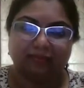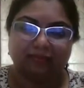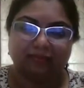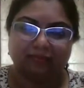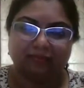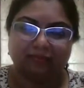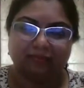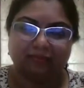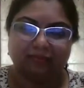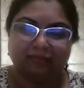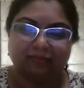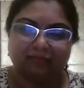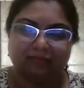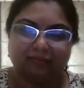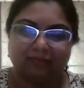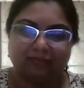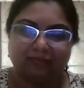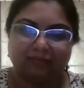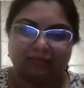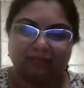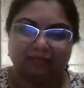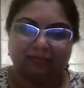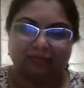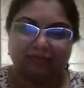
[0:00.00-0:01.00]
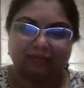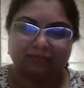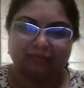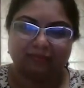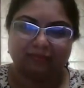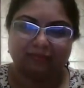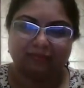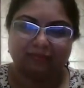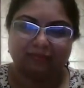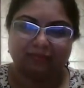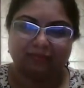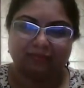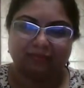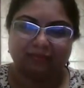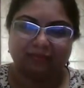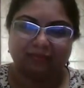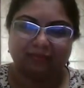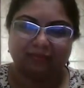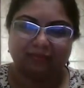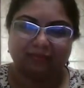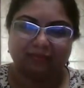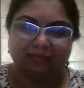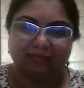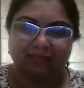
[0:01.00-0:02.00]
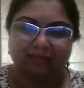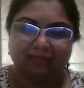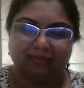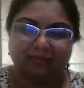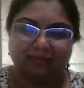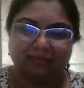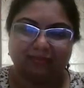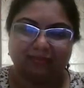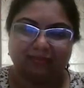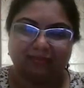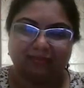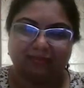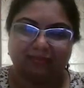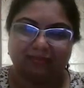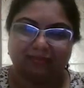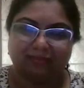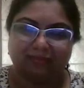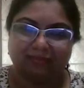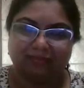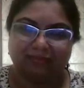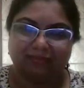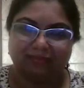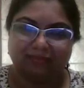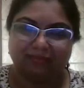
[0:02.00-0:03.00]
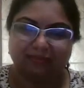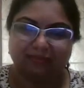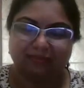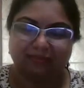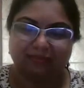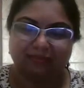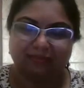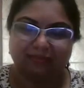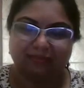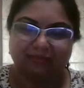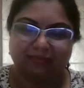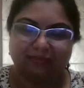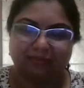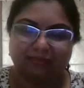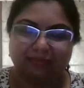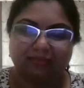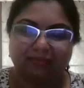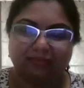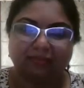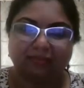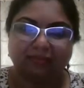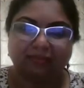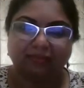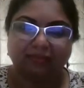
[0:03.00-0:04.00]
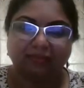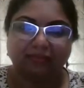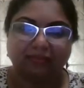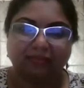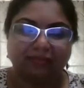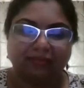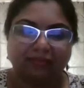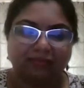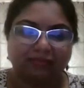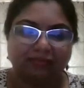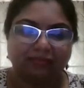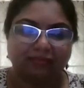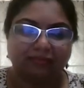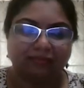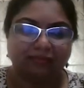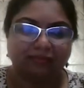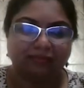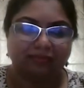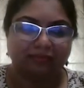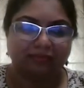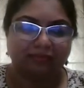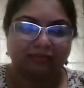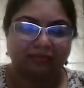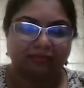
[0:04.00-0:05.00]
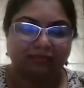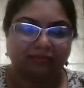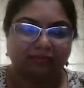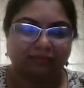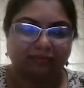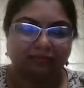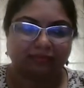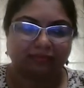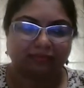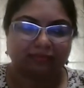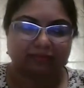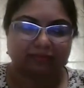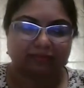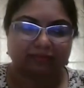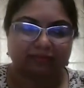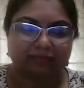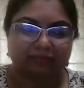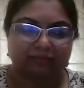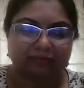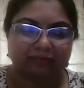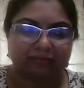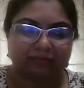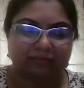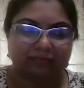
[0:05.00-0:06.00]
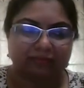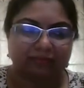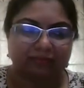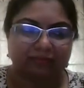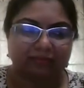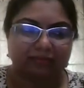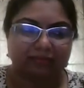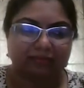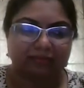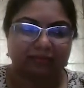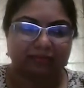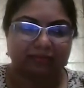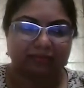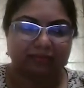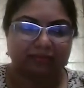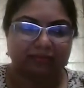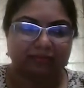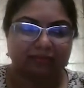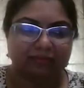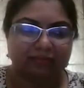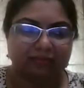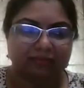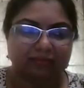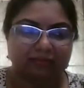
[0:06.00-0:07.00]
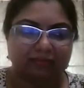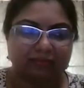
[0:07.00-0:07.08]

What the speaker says: (not speaking)